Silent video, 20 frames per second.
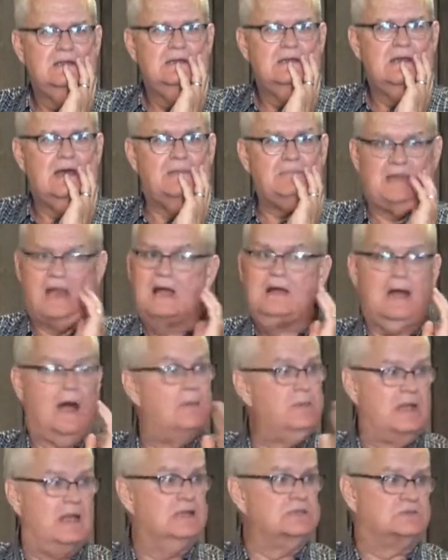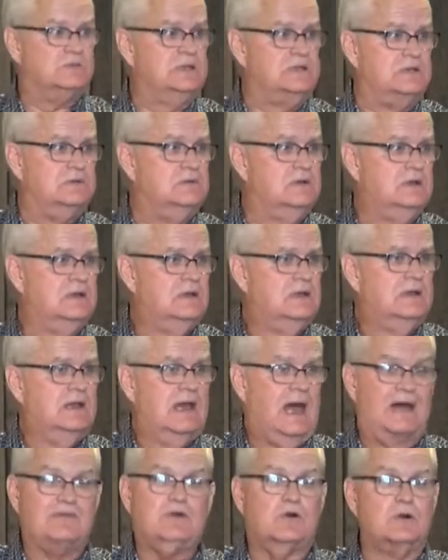I mean, I'll be honest with you.
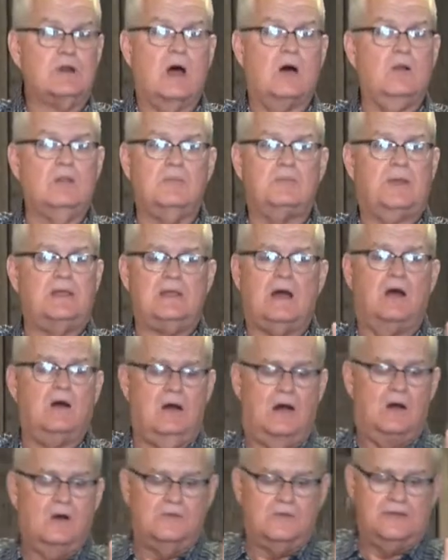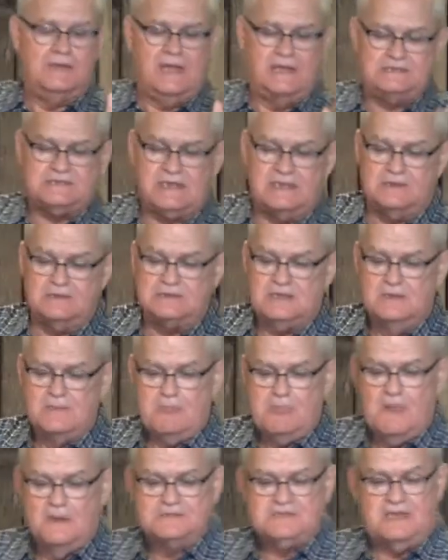I've heard all the naysayers
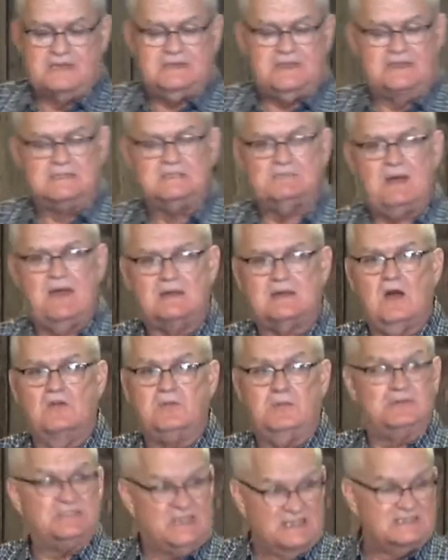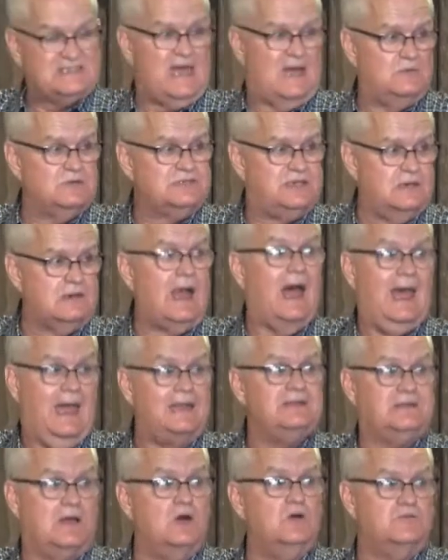say things about COVID, but since I was here, I
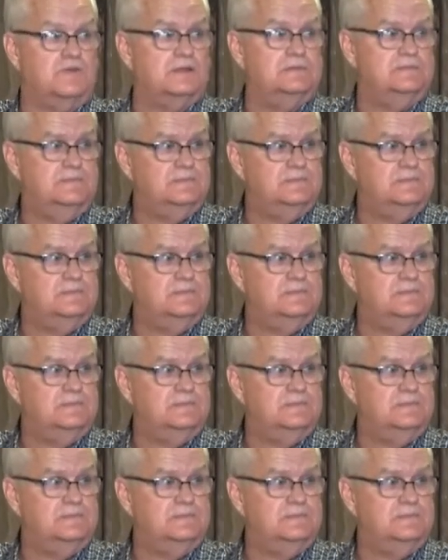had COVID.